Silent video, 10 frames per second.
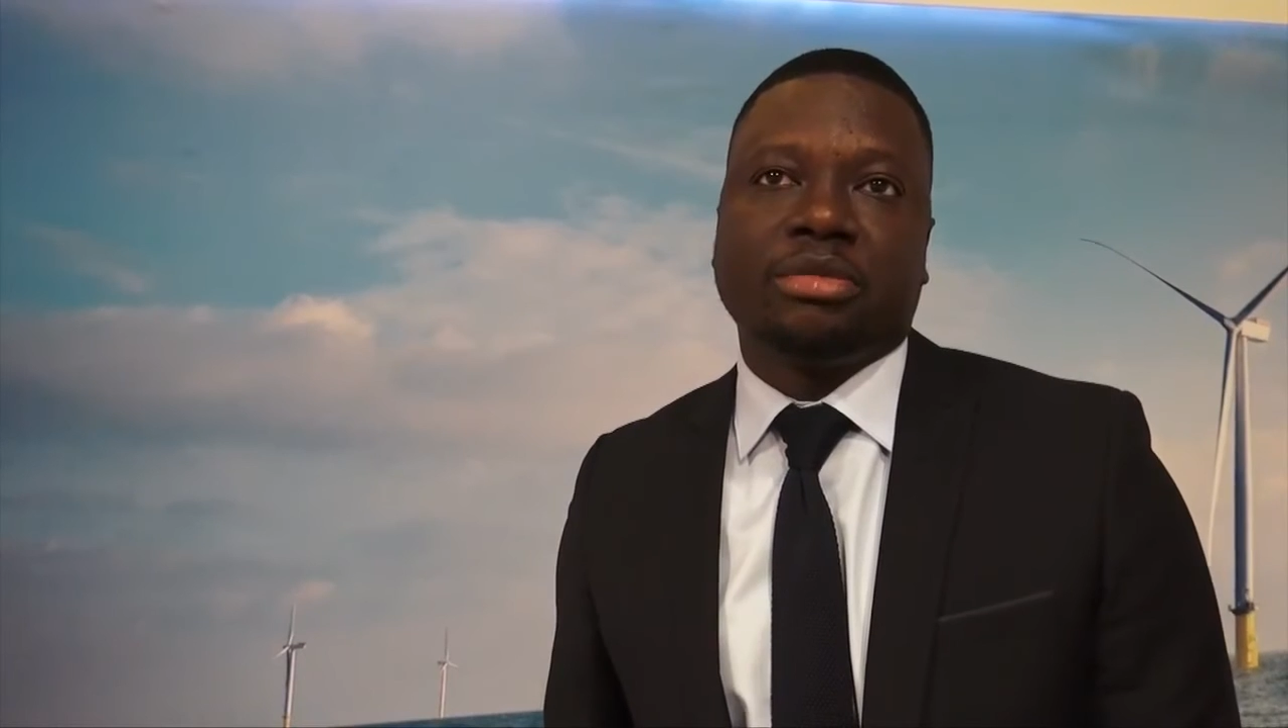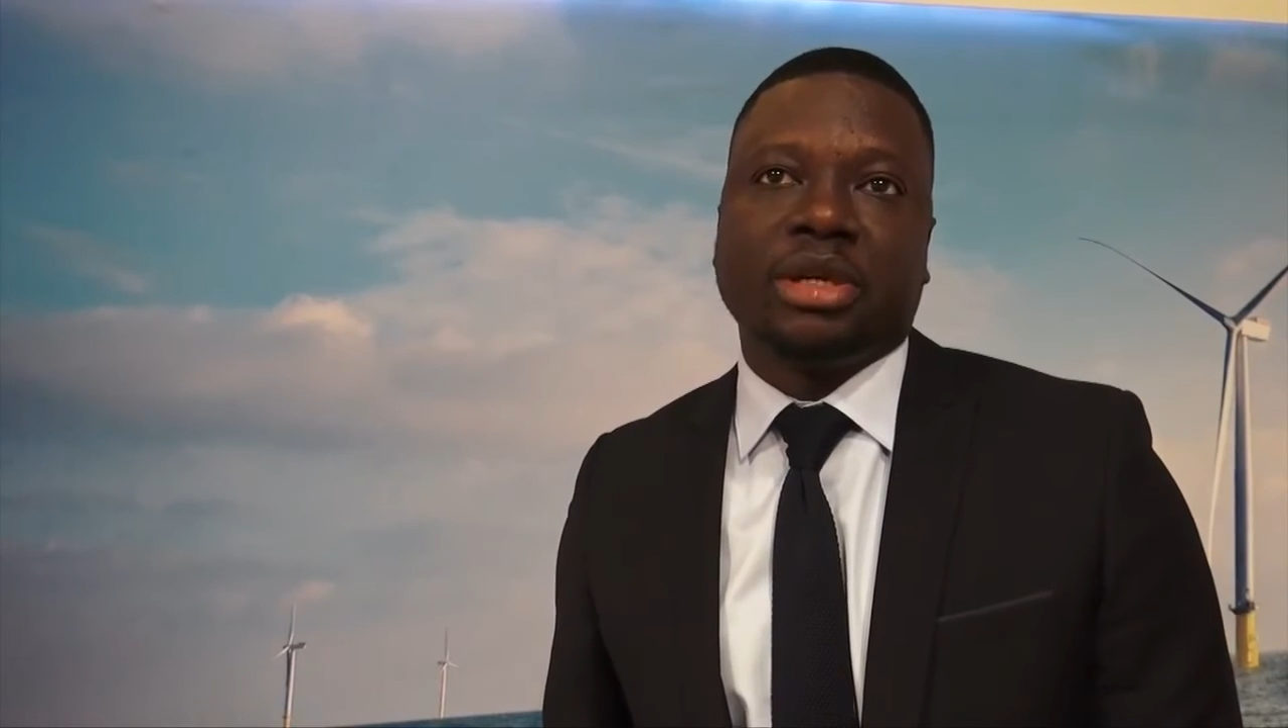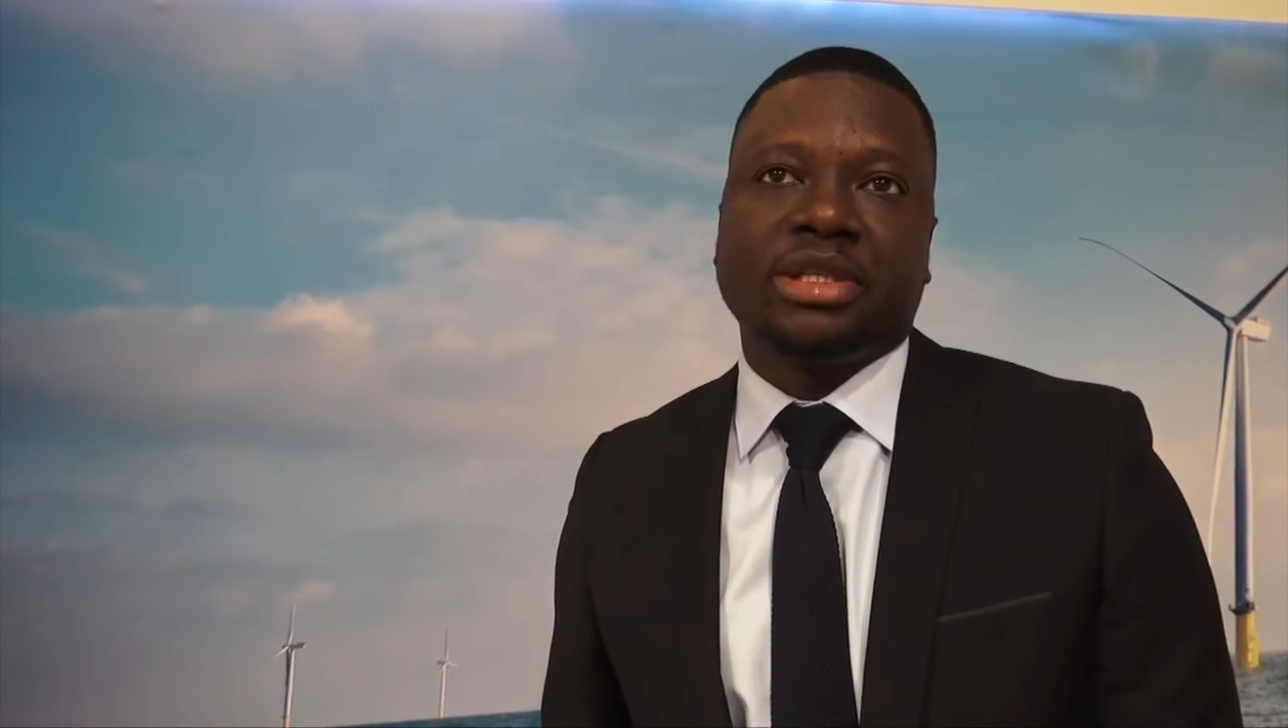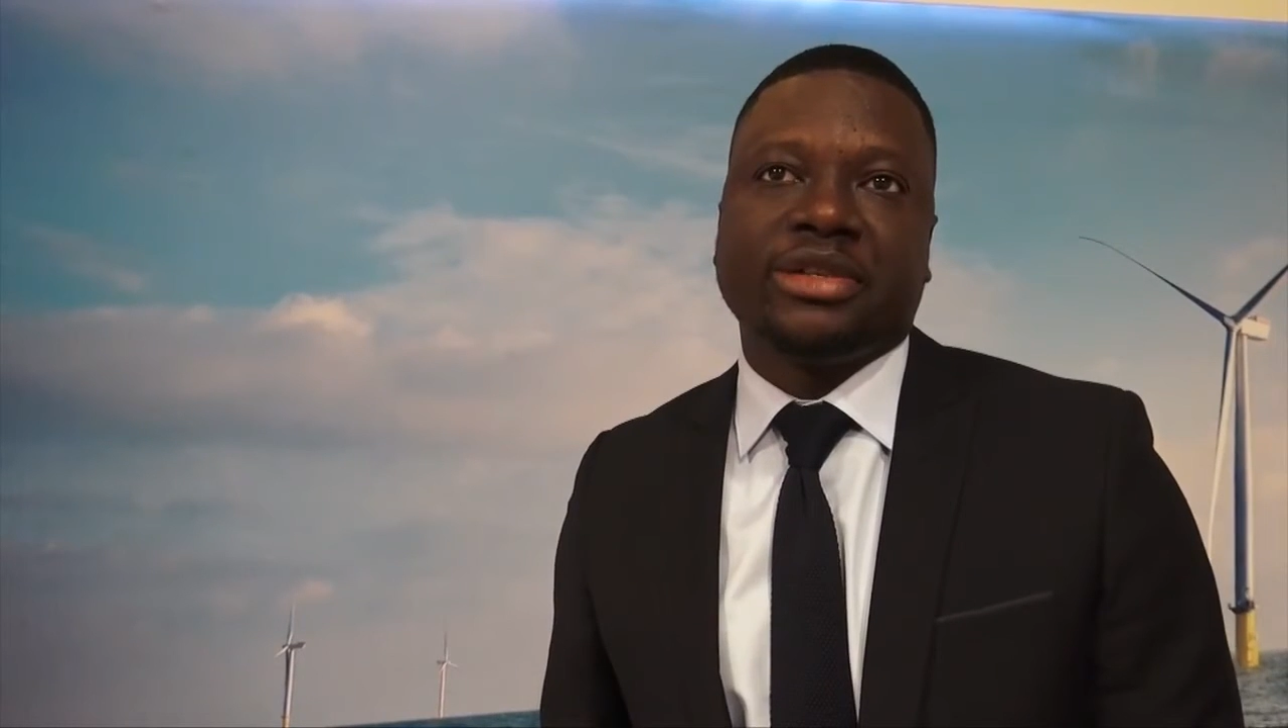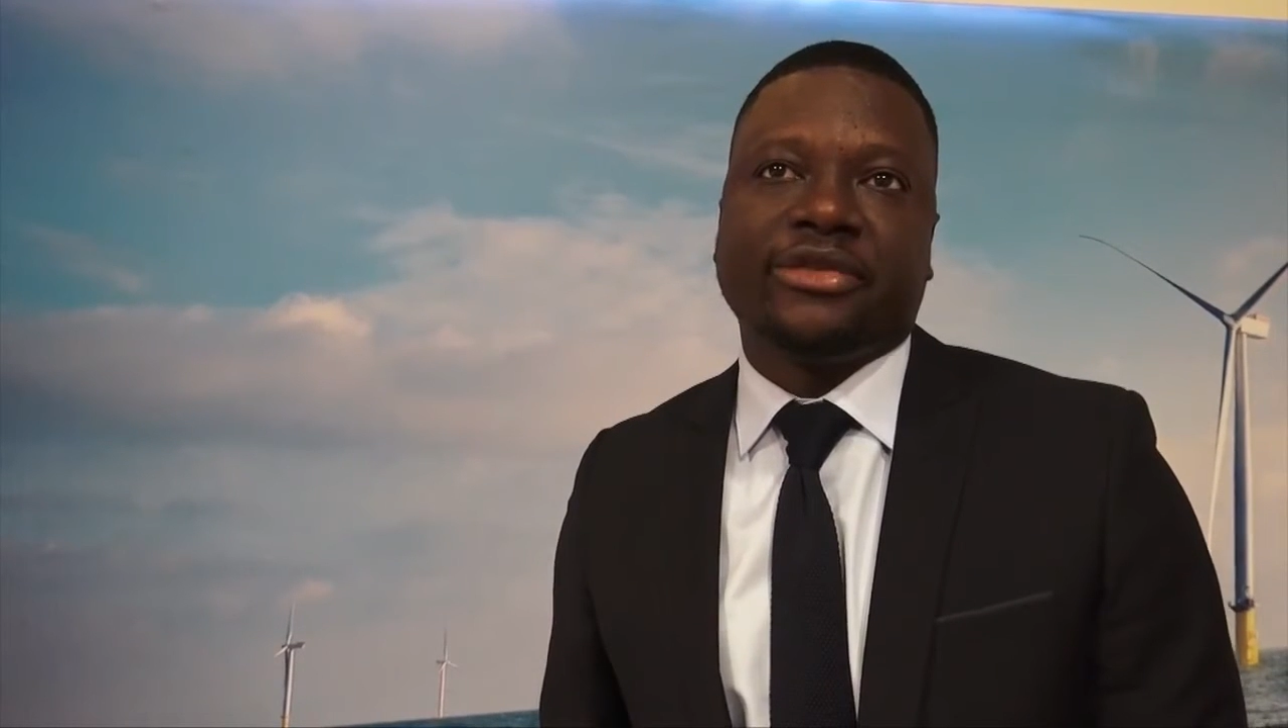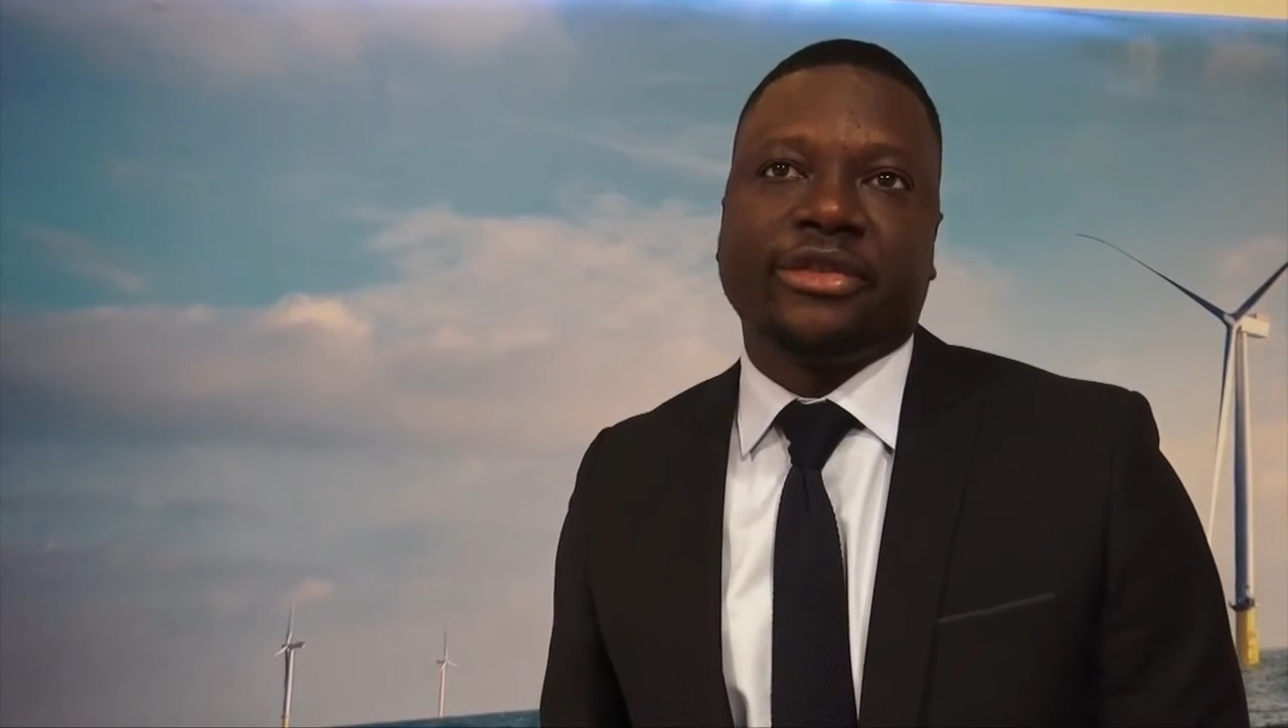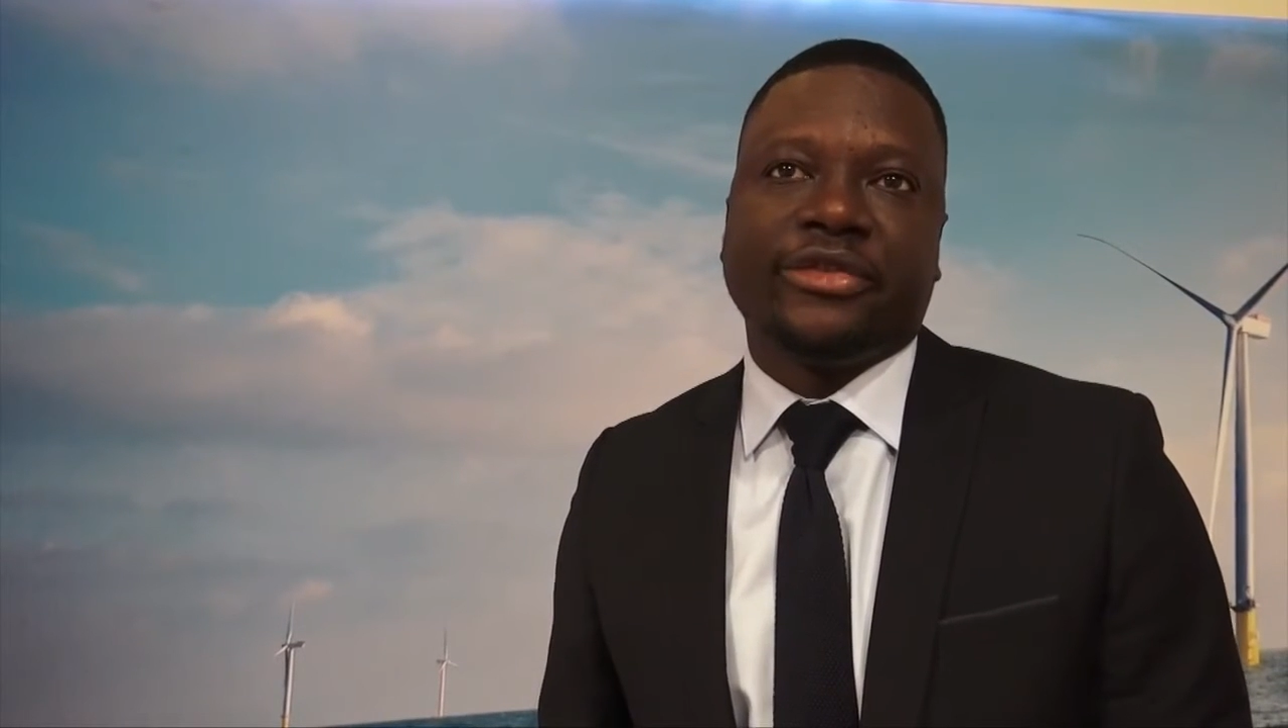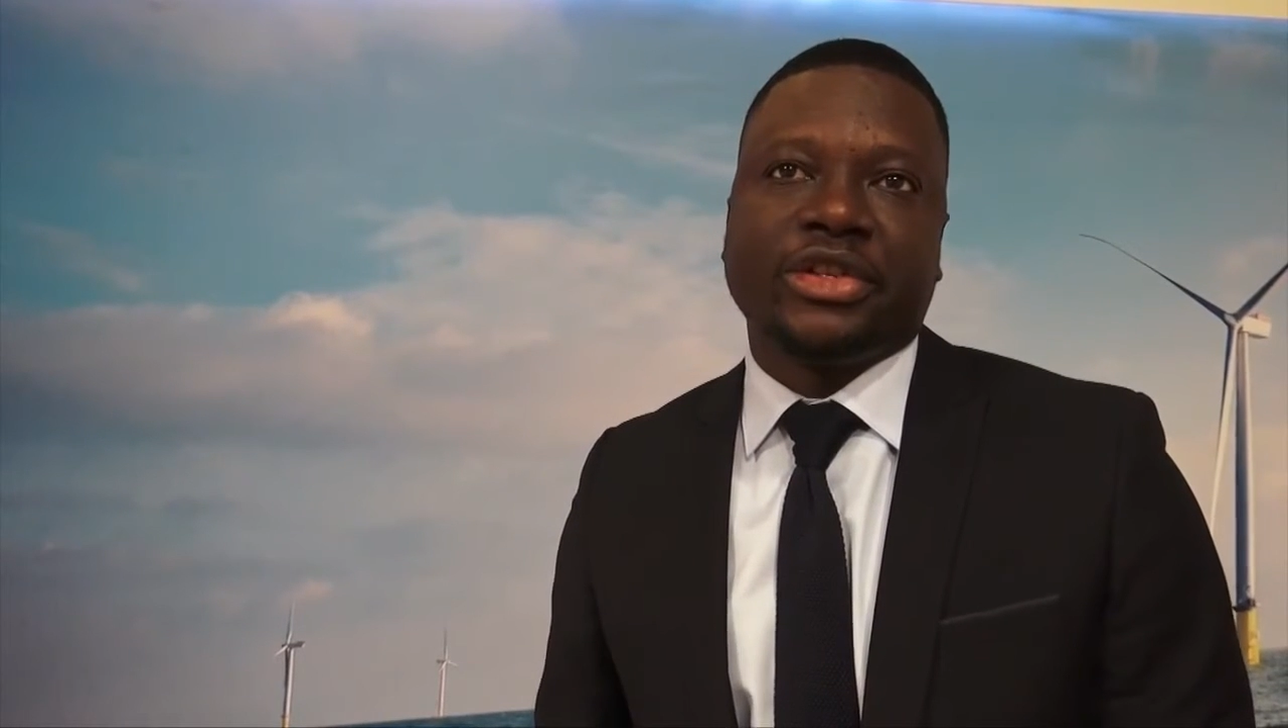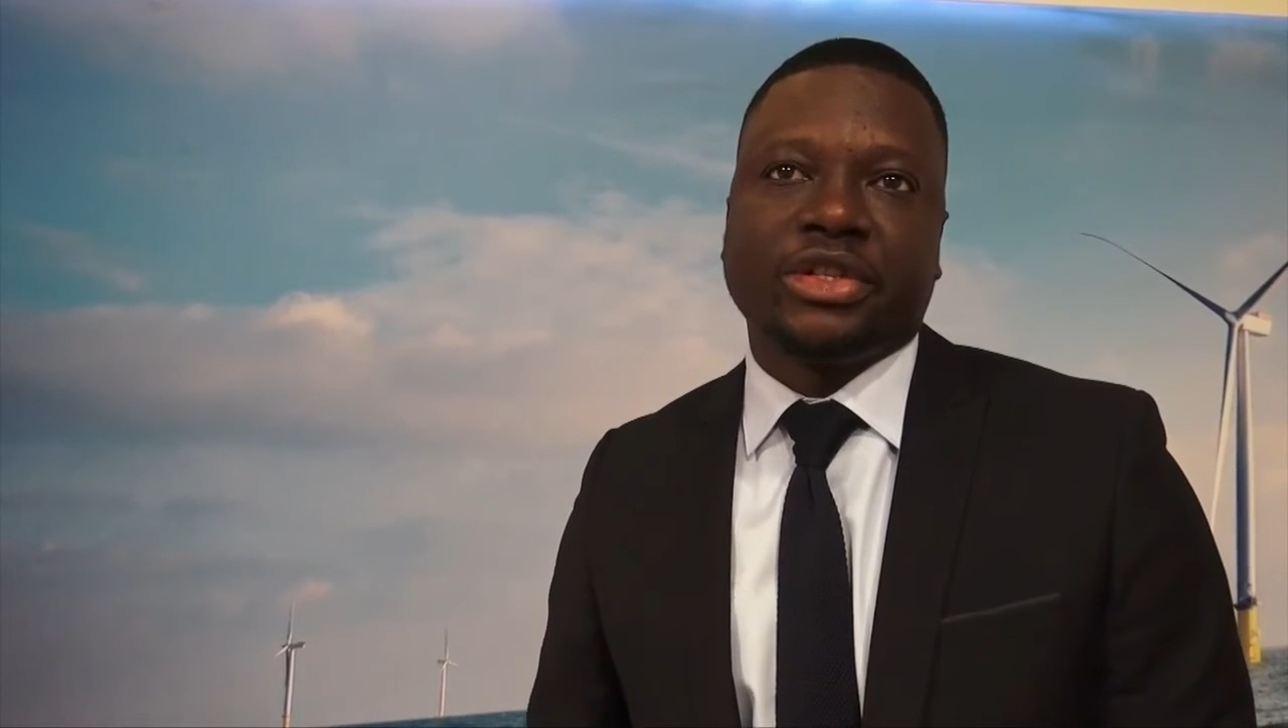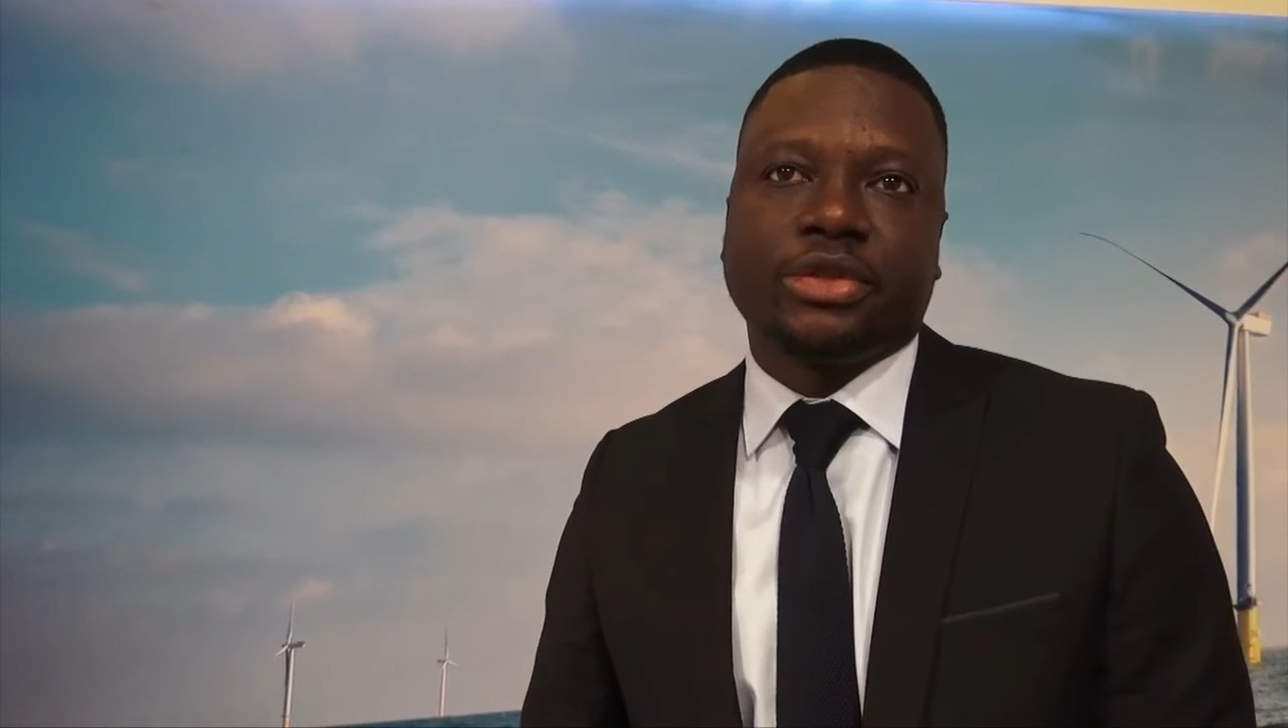to Brazil for a
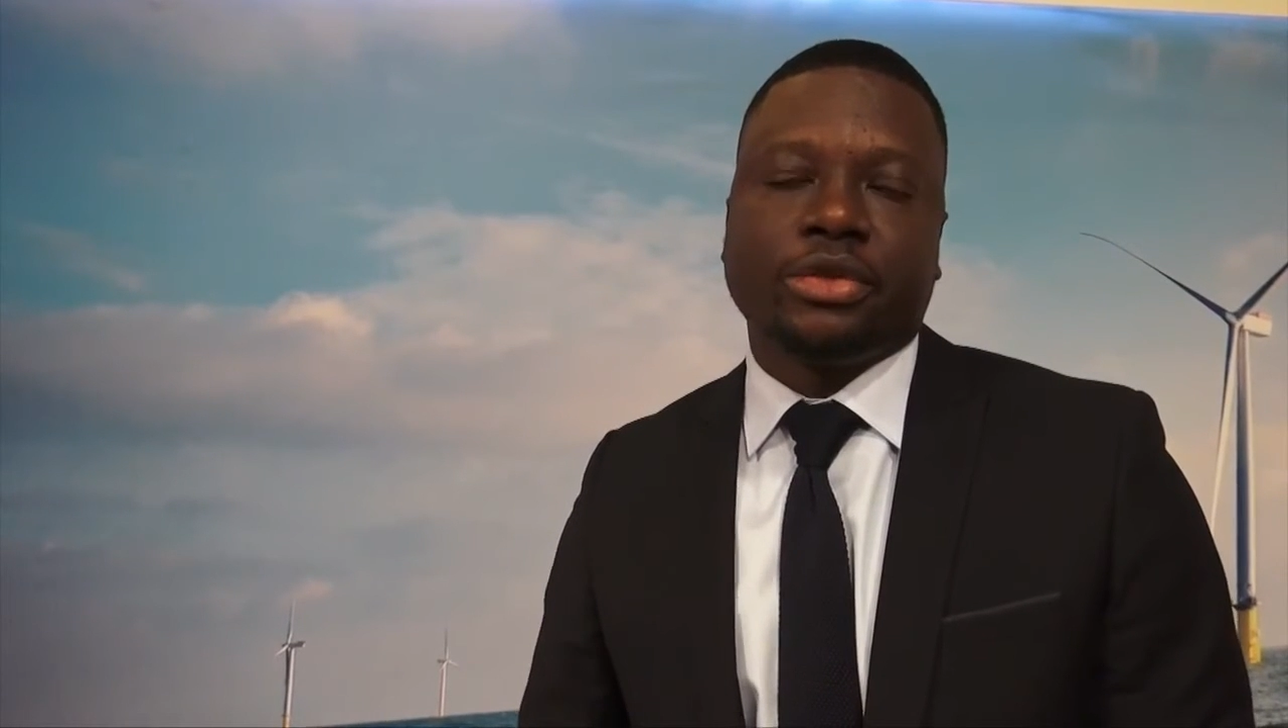visit